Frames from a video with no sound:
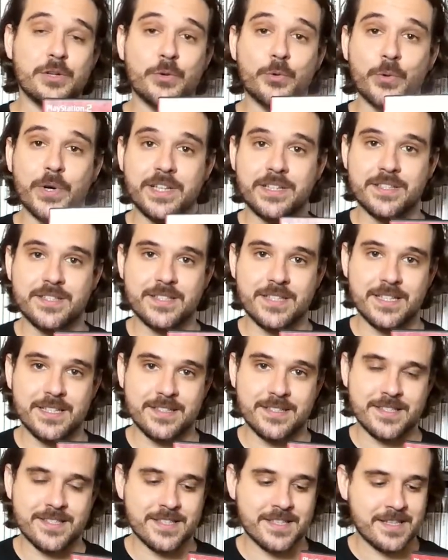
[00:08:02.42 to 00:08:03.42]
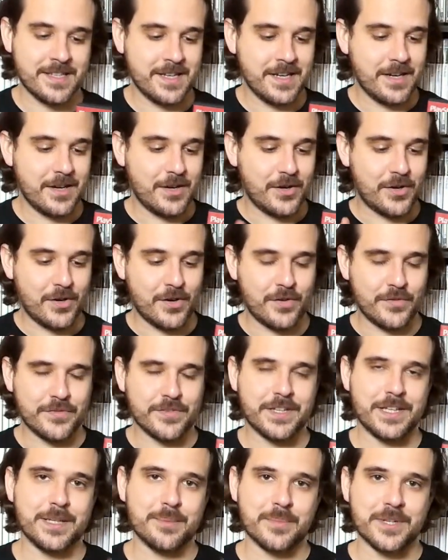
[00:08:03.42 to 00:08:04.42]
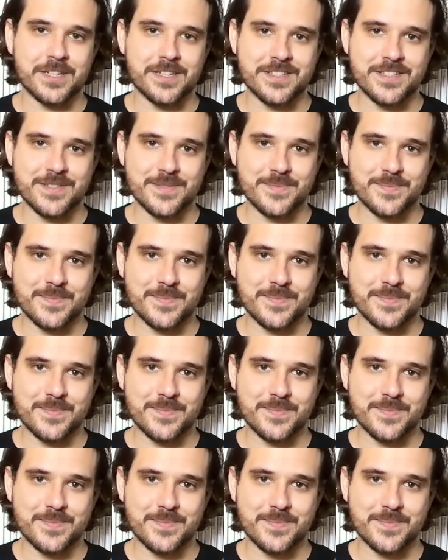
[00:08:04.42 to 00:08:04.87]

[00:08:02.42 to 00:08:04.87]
greatest hits of Kingdom Hearts.